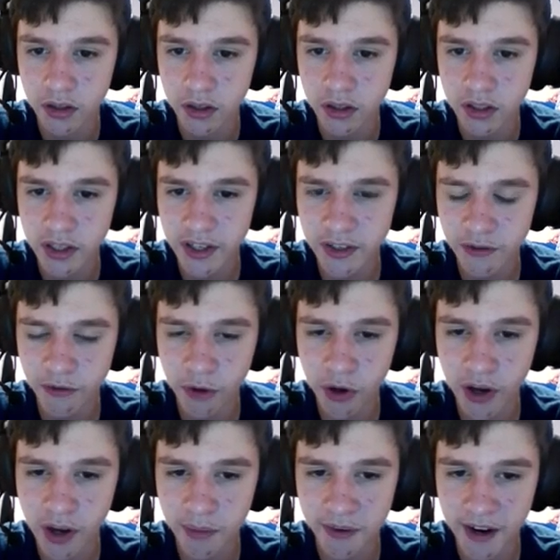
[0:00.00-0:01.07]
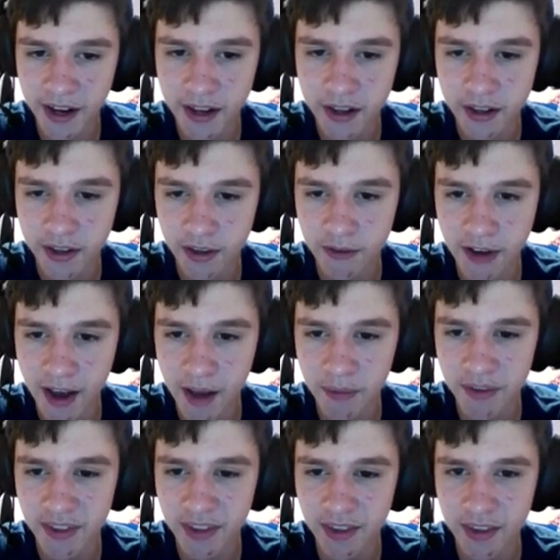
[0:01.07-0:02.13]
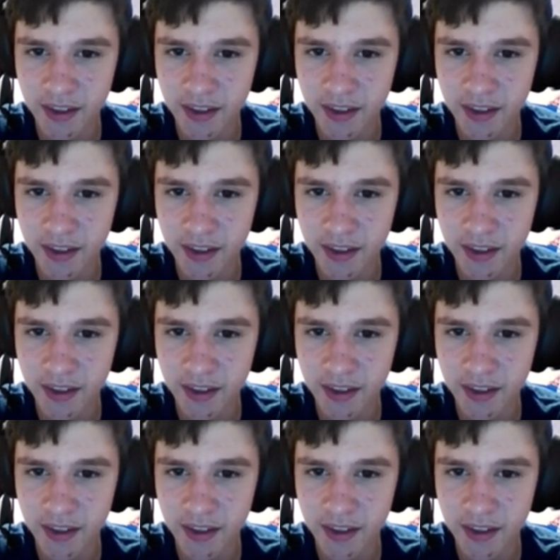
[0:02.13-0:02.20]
She just woke up, right? That's what happens, isn't